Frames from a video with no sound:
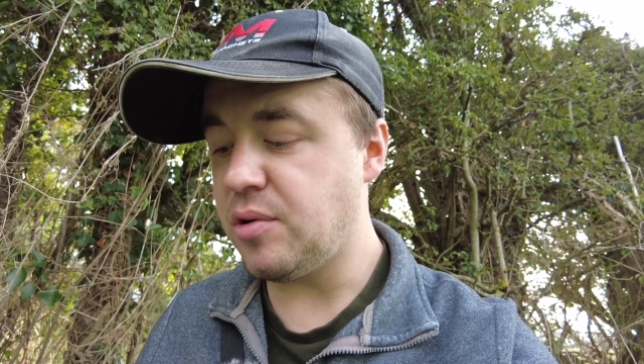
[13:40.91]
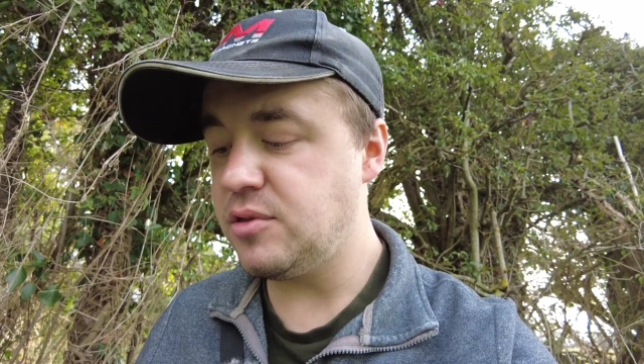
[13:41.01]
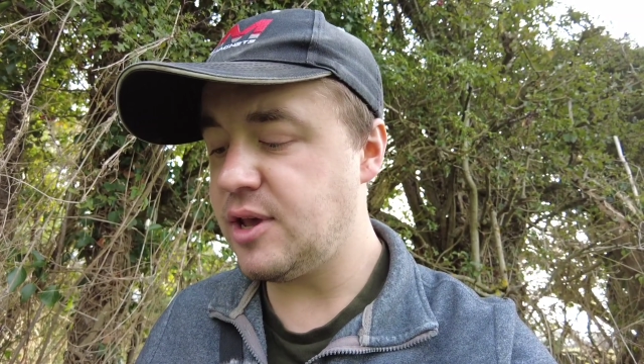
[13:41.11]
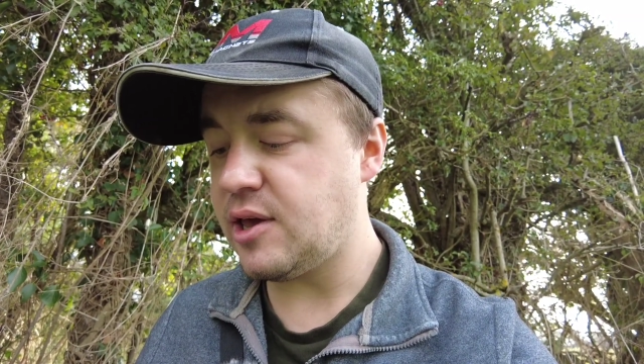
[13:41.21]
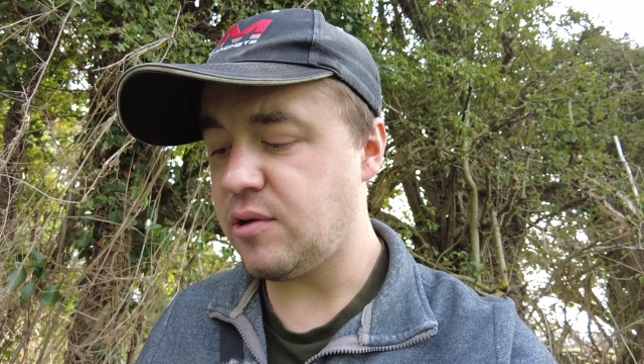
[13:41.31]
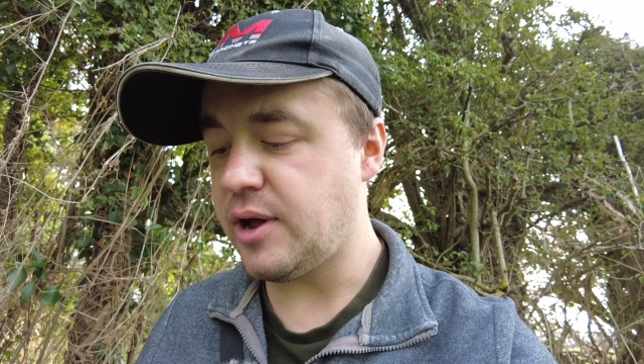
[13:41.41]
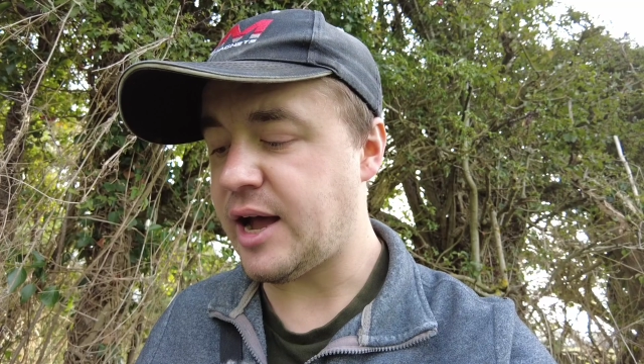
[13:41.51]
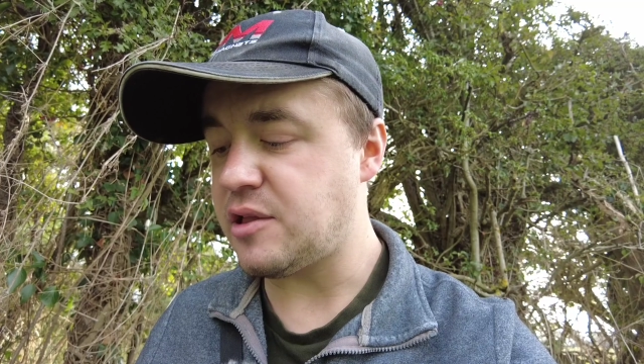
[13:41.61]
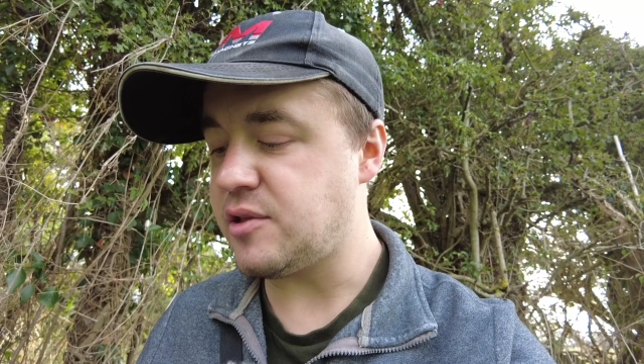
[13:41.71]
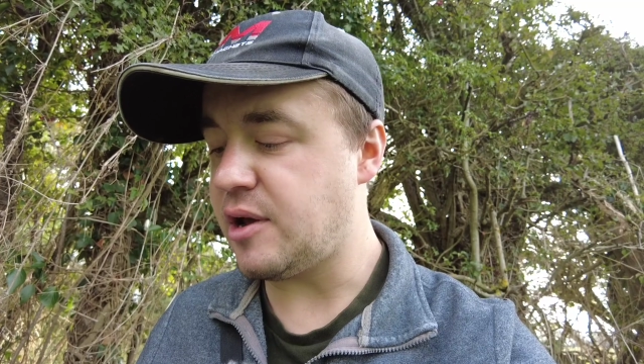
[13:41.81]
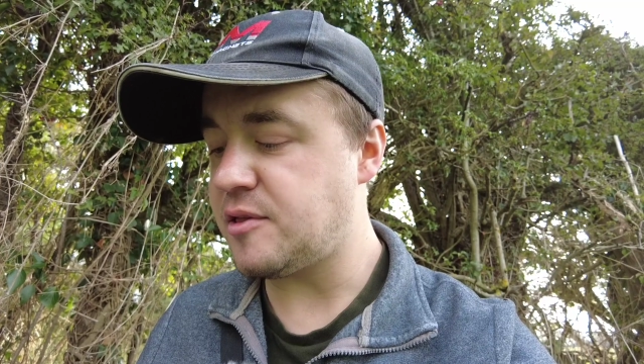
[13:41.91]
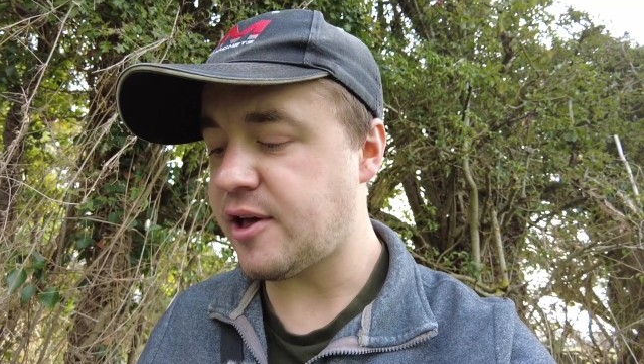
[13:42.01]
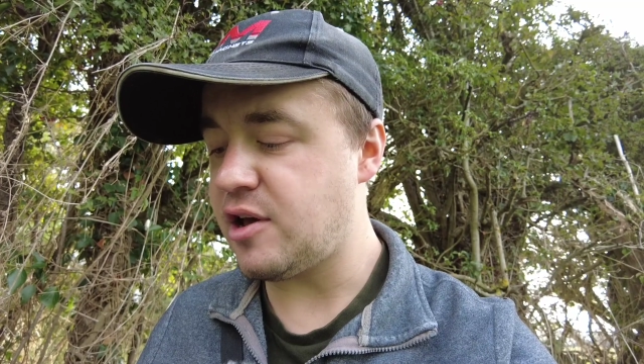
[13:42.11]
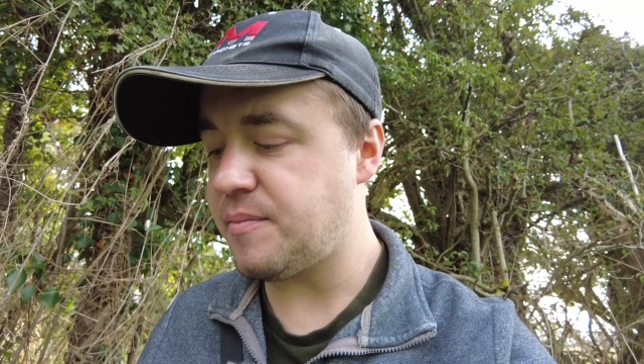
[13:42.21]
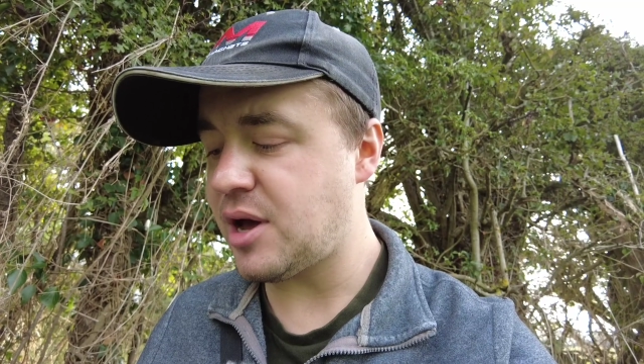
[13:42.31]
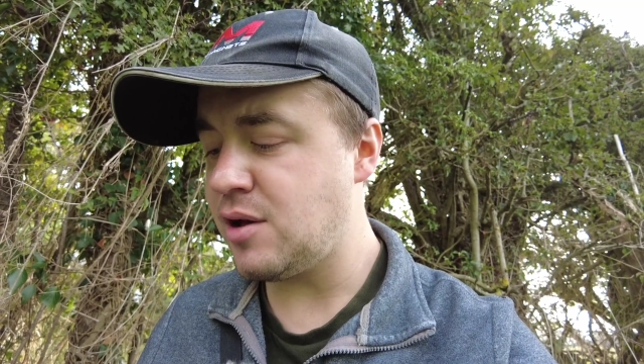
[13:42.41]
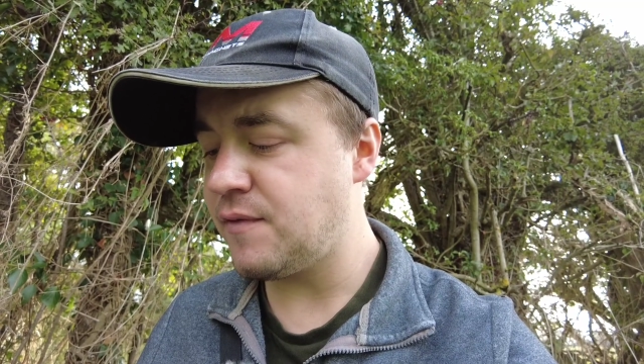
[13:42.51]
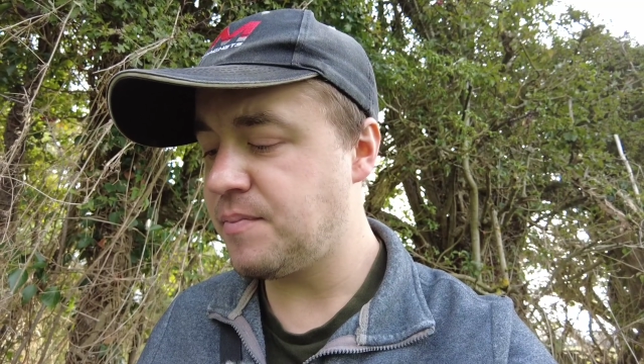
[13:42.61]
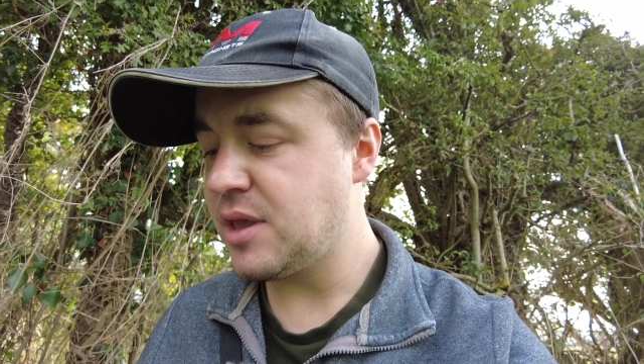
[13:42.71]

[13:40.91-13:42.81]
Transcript: Underhill, had no towpath.